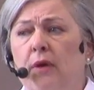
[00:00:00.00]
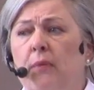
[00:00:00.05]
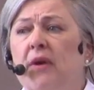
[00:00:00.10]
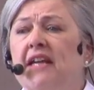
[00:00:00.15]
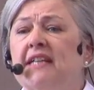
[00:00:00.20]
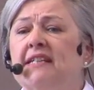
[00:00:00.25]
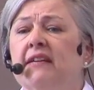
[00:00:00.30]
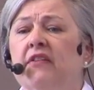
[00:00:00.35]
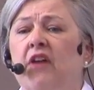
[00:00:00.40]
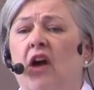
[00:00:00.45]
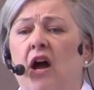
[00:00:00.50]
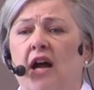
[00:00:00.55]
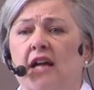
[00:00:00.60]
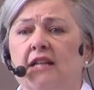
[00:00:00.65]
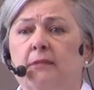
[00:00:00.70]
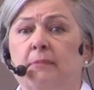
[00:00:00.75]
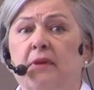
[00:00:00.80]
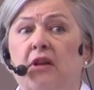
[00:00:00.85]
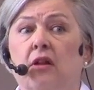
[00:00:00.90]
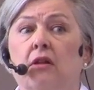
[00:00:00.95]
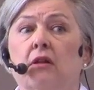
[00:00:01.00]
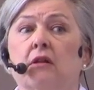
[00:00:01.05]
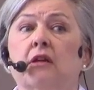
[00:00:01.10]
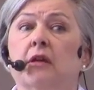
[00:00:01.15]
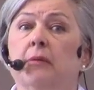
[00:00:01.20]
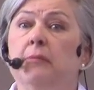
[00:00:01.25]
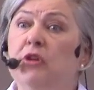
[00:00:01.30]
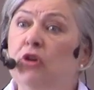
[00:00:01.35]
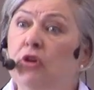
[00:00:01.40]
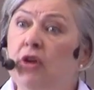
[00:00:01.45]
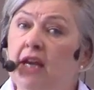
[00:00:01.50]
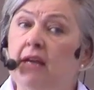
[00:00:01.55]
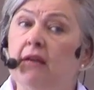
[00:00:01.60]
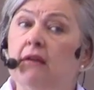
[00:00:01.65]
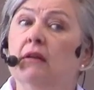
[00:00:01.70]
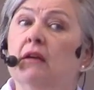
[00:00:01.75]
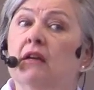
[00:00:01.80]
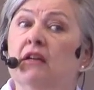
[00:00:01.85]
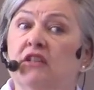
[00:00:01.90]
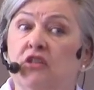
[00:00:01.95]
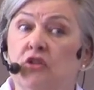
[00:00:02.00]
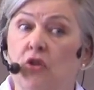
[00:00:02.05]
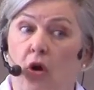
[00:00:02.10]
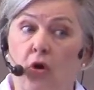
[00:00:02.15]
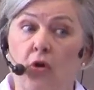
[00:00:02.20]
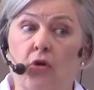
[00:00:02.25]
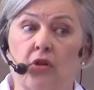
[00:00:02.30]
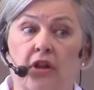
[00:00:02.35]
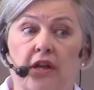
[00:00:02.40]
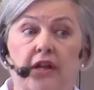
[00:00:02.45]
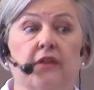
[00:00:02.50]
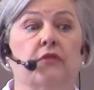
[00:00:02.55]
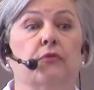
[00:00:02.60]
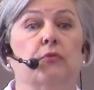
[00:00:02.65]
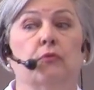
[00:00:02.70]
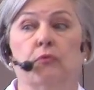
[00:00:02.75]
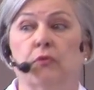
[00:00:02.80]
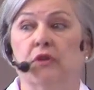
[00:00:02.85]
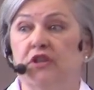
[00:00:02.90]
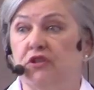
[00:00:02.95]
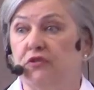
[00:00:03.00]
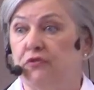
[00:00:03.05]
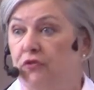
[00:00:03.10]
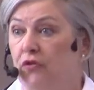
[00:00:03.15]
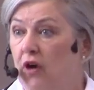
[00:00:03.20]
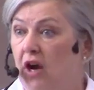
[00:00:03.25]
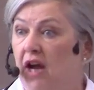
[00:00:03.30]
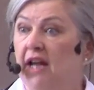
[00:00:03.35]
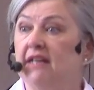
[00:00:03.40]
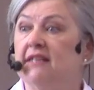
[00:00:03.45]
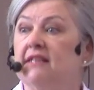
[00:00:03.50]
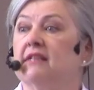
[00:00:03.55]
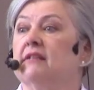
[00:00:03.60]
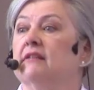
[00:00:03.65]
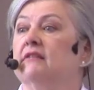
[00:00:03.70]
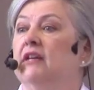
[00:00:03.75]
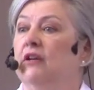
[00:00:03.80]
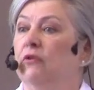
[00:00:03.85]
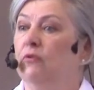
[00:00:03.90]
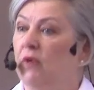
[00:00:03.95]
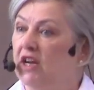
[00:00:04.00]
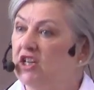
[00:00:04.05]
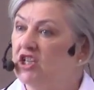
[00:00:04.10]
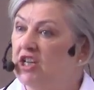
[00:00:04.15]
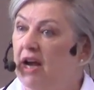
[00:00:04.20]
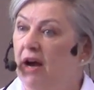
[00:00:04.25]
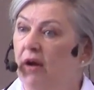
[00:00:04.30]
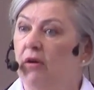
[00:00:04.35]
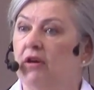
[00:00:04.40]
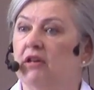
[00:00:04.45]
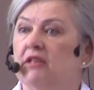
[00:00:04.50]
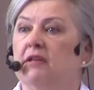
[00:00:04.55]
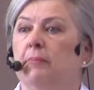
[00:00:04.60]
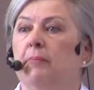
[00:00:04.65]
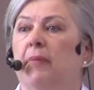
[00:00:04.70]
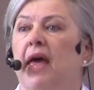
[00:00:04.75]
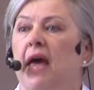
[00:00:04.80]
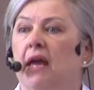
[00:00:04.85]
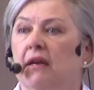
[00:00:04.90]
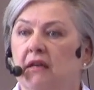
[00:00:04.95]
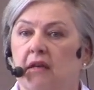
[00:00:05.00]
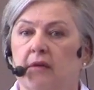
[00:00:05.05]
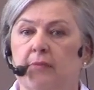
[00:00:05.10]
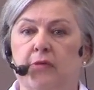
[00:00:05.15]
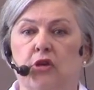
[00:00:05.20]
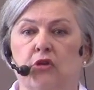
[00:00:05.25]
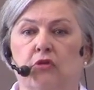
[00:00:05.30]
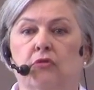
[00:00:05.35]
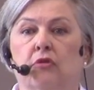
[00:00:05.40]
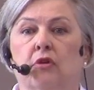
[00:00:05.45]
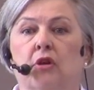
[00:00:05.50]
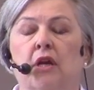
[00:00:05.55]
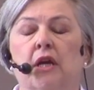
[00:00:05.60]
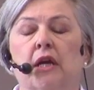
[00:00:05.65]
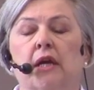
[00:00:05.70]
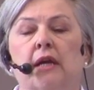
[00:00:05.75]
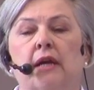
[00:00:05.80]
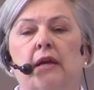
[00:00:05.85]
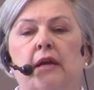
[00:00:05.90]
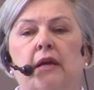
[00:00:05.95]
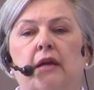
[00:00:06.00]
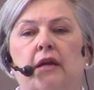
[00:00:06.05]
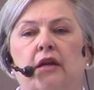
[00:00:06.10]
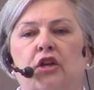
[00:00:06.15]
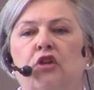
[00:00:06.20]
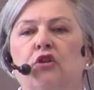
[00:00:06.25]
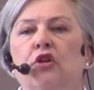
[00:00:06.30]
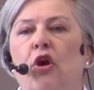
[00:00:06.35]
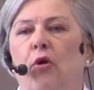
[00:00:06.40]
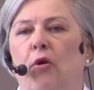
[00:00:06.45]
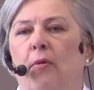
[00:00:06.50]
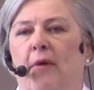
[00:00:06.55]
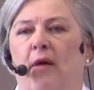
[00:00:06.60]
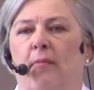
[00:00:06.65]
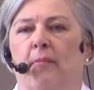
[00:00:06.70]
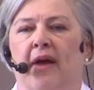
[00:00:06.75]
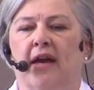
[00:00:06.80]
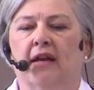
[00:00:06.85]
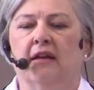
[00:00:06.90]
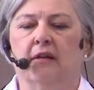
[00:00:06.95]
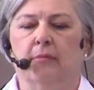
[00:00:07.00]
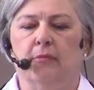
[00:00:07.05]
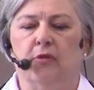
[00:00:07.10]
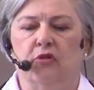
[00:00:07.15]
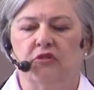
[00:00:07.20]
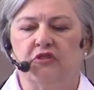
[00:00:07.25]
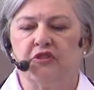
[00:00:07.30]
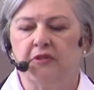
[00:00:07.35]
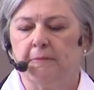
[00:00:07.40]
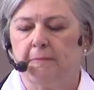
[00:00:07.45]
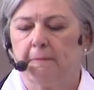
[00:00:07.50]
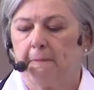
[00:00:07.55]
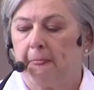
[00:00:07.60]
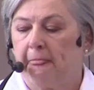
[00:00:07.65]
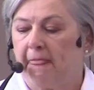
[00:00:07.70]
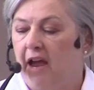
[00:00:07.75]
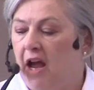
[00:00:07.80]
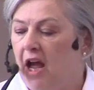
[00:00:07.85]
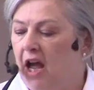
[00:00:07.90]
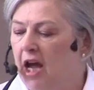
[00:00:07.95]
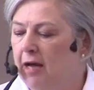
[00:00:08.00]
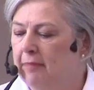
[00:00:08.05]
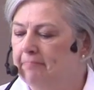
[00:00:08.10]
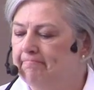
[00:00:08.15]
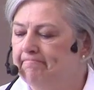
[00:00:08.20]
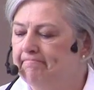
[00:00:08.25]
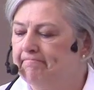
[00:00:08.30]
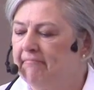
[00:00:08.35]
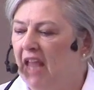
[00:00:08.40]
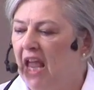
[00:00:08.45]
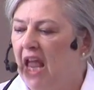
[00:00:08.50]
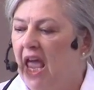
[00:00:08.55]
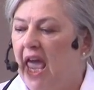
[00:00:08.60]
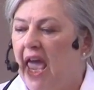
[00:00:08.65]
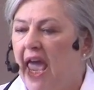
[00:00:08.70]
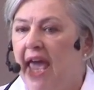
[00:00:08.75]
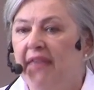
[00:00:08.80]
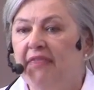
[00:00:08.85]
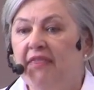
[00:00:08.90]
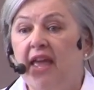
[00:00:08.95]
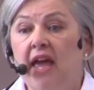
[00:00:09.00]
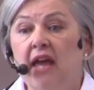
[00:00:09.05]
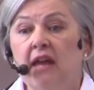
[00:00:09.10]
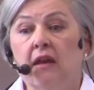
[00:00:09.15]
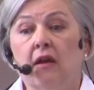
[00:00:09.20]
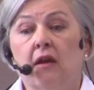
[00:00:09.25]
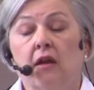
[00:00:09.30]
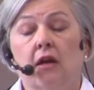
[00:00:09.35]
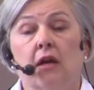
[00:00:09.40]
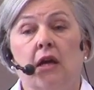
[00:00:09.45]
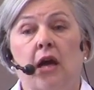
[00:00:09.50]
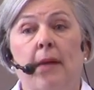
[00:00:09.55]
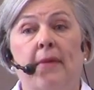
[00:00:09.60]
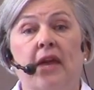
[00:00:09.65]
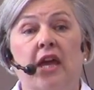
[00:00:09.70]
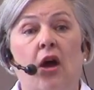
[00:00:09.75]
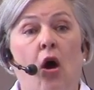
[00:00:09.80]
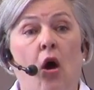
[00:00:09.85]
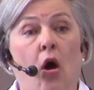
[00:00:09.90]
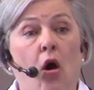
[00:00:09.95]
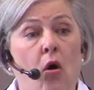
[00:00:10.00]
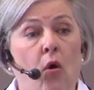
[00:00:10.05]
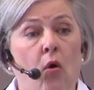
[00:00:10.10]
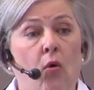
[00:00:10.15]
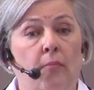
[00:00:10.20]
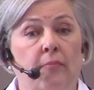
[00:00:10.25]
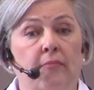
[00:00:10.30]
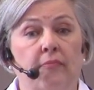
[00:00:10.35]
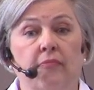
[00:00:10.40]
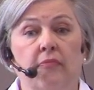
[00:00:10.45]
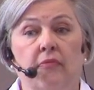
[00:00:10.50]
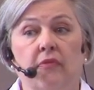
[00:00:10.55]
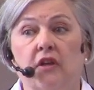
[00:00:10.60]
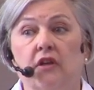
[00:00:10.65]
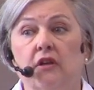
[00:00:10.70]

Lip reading: weeks in the hospital, commuting to Oakland, which for us in rush hour is a bad commute. You know about bad commutes. And then coming home